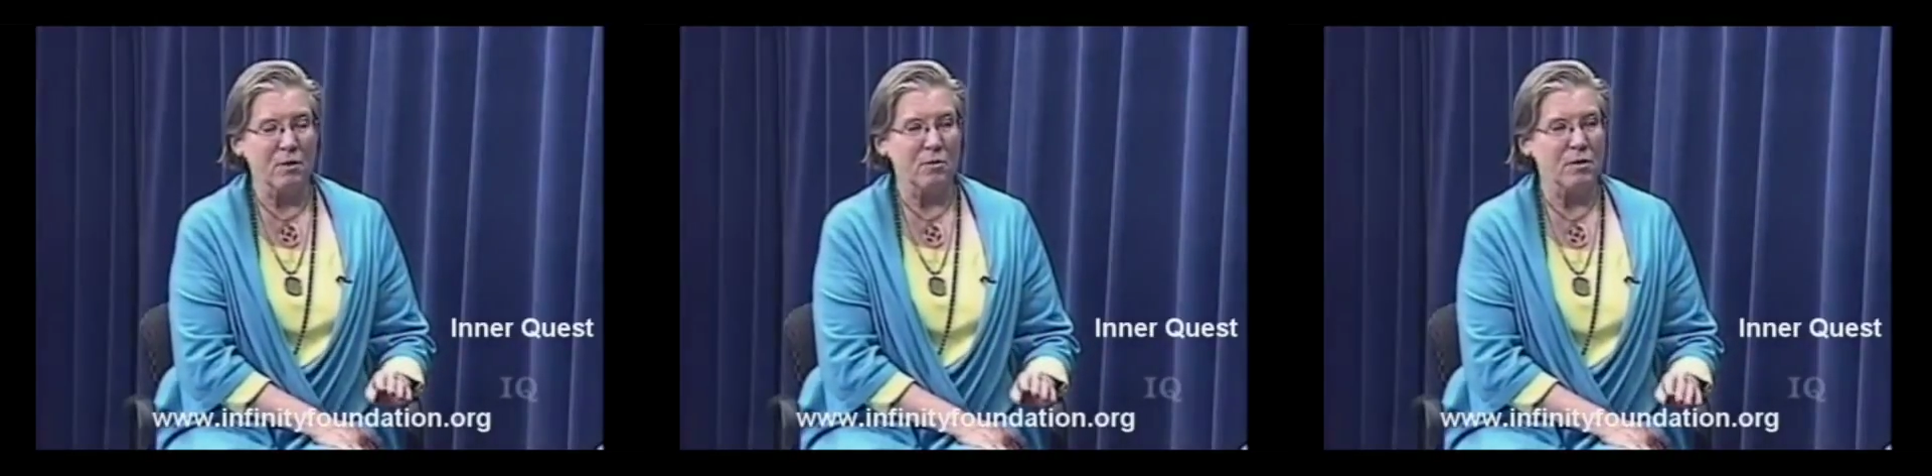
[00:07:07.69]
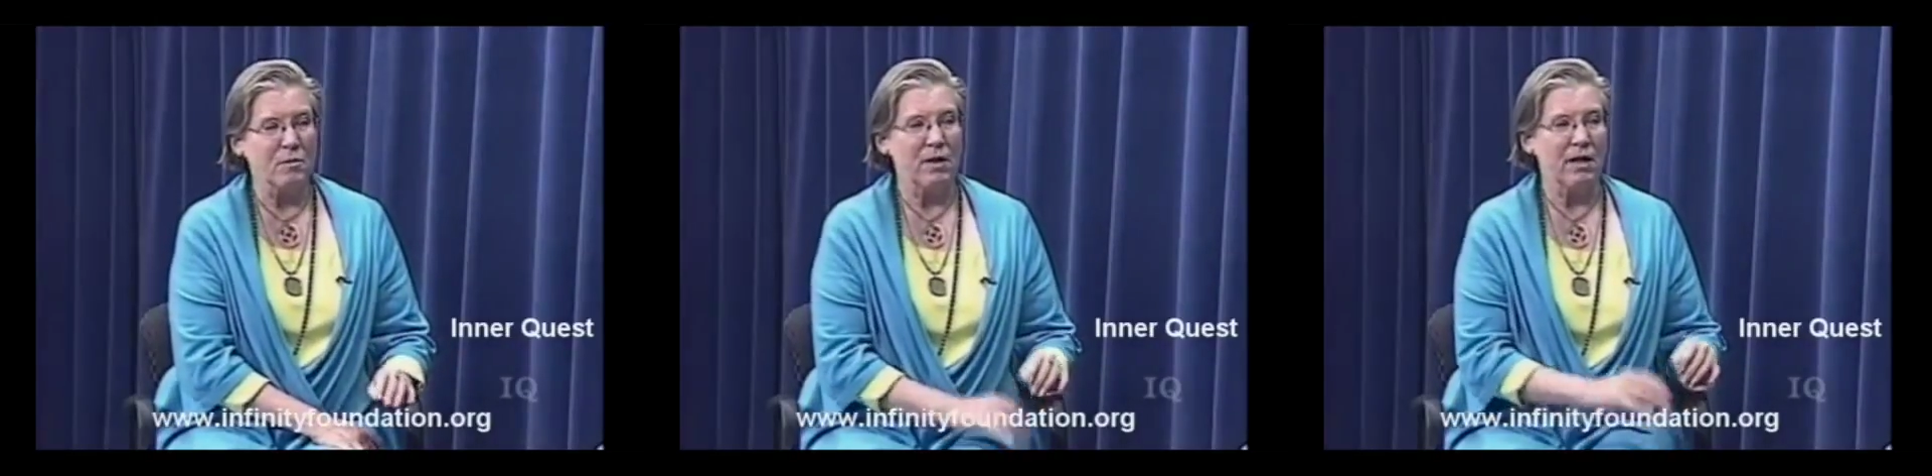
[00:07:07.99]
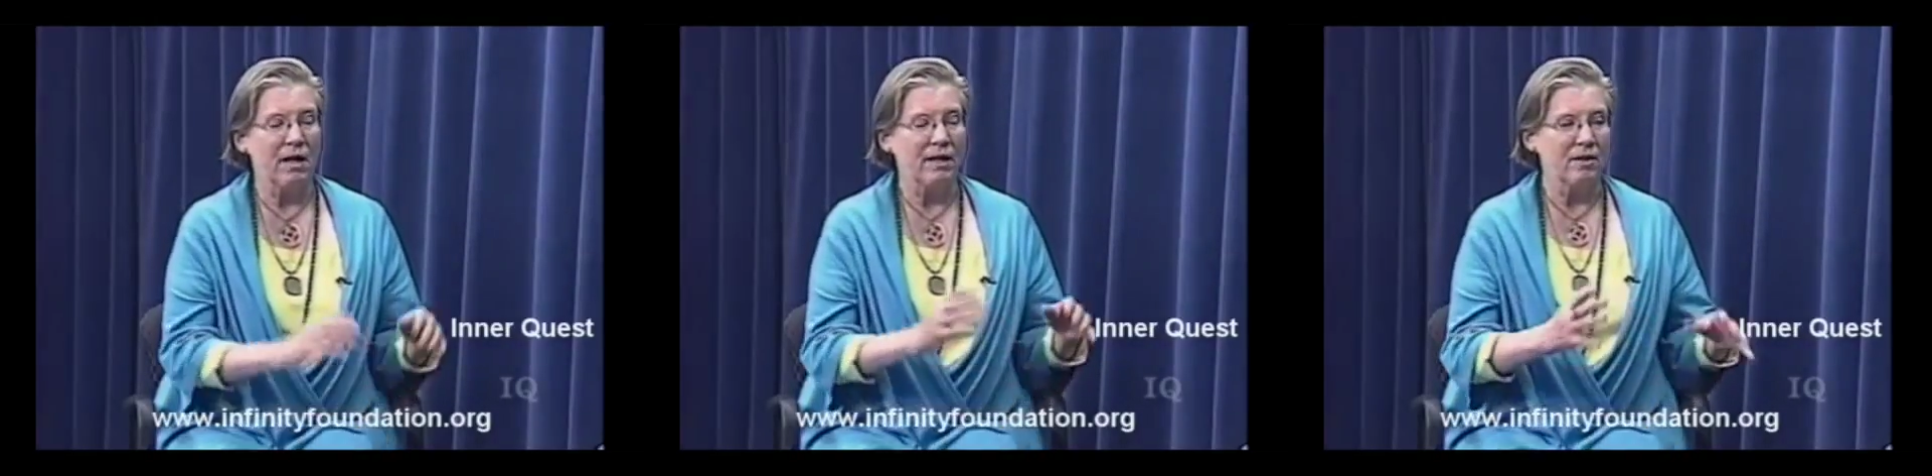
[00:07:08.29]
with
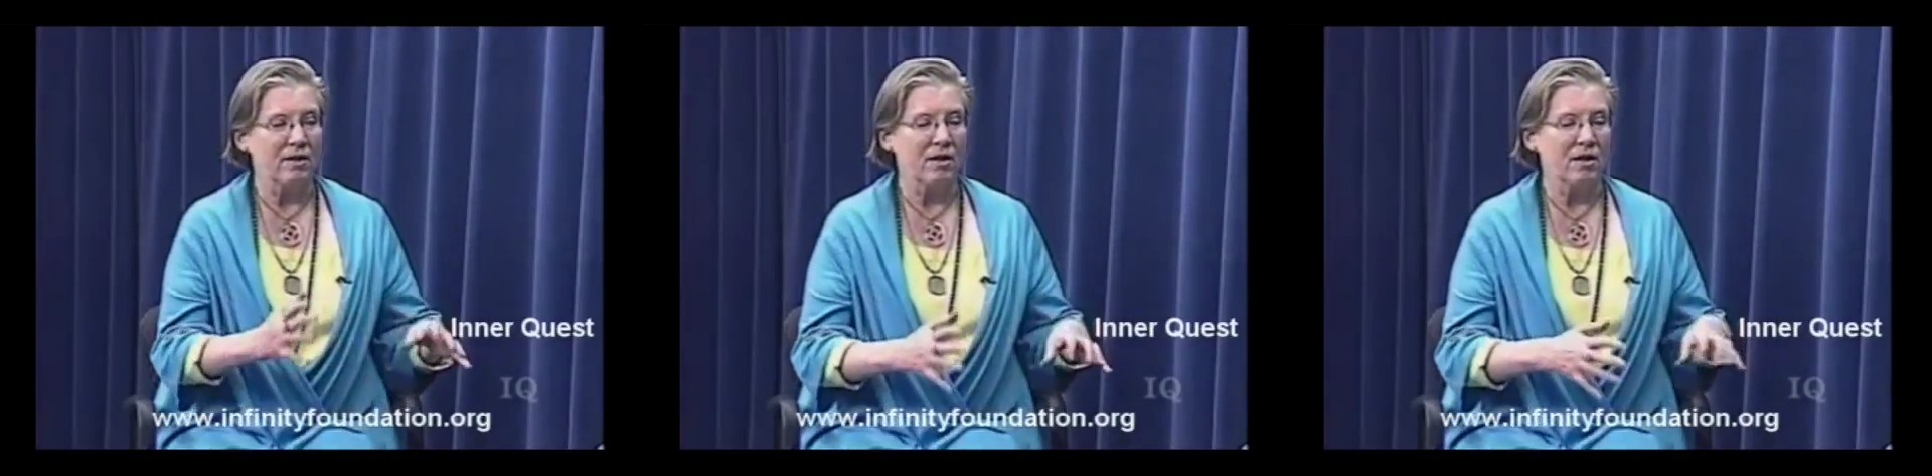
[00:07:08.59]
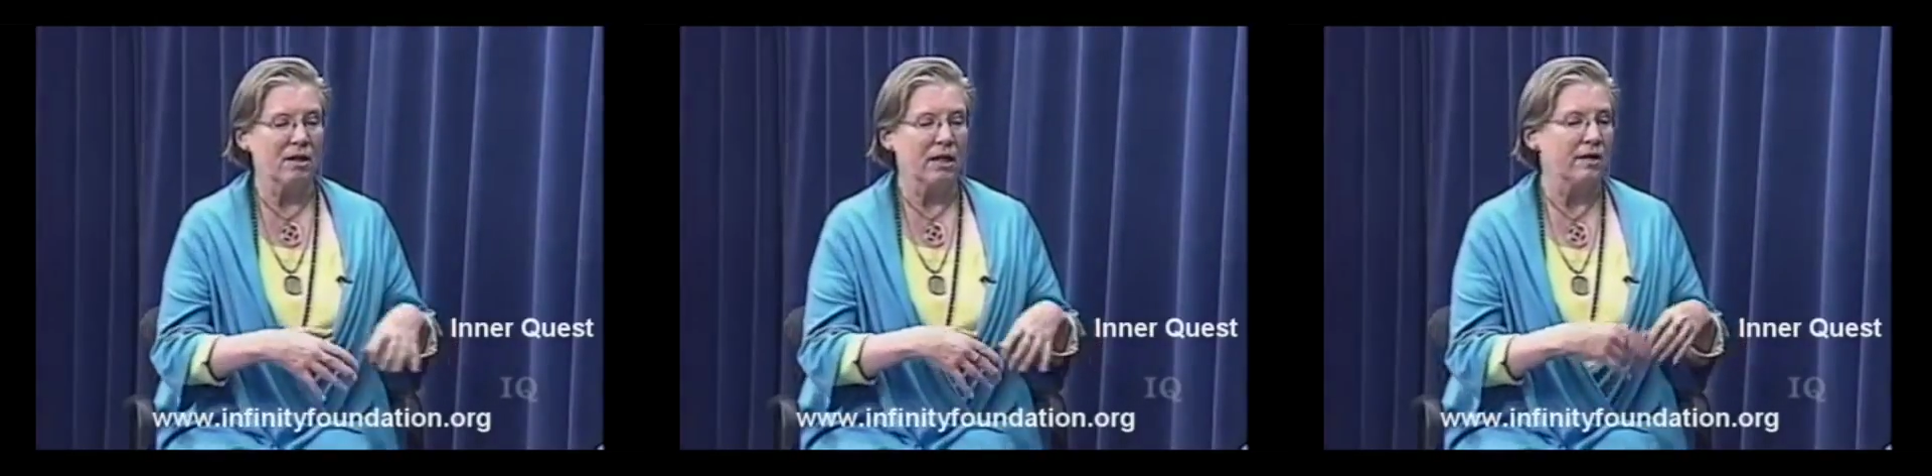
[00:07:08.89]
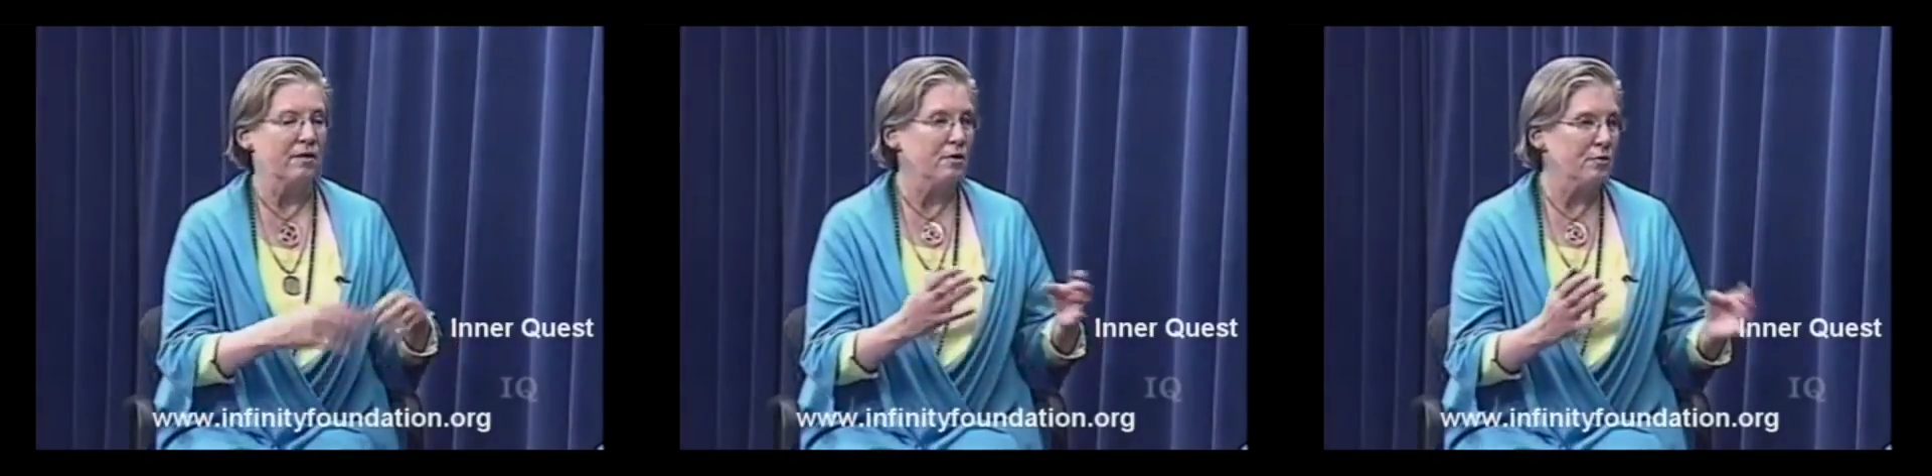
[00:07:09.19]
what I
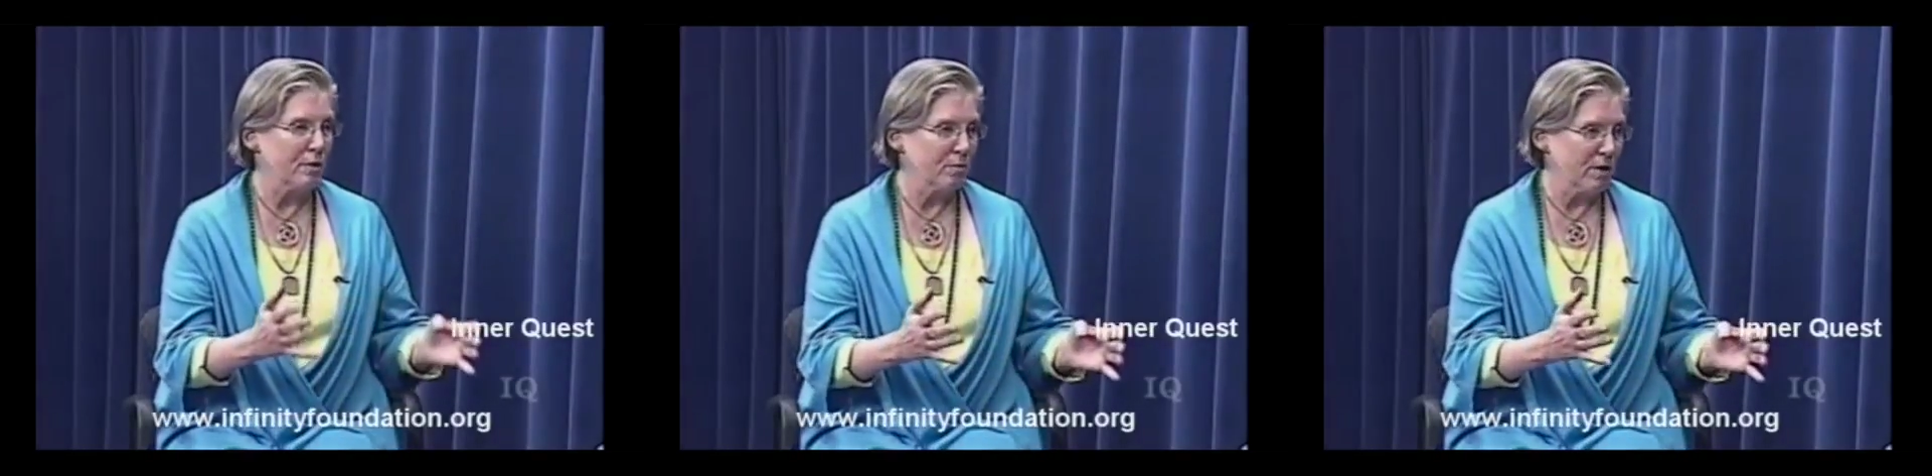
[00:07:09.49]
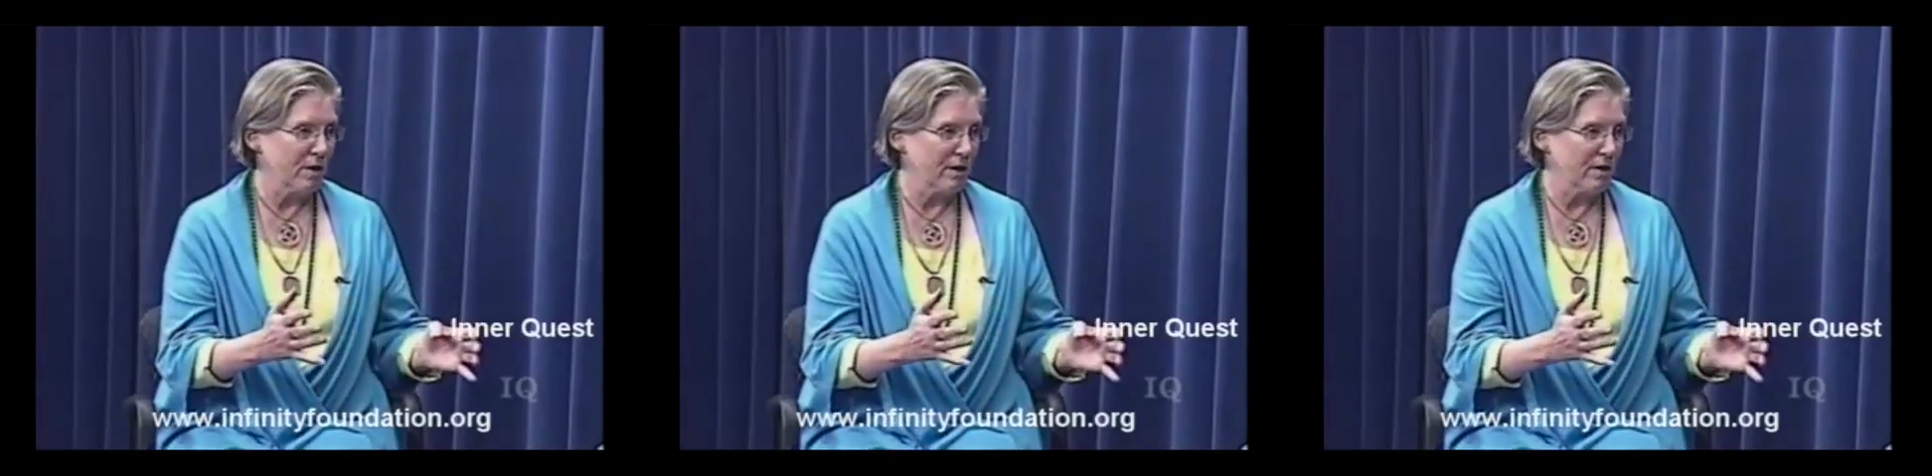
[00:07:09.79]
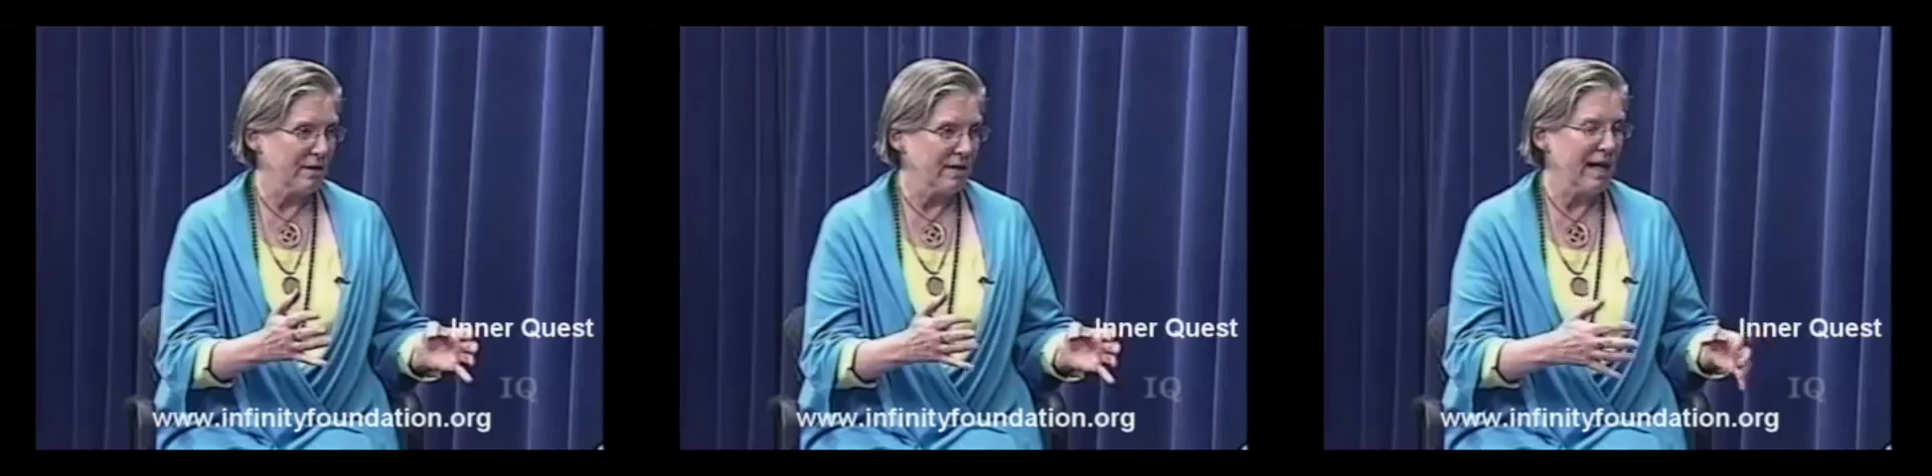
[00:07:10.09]
call the grid work,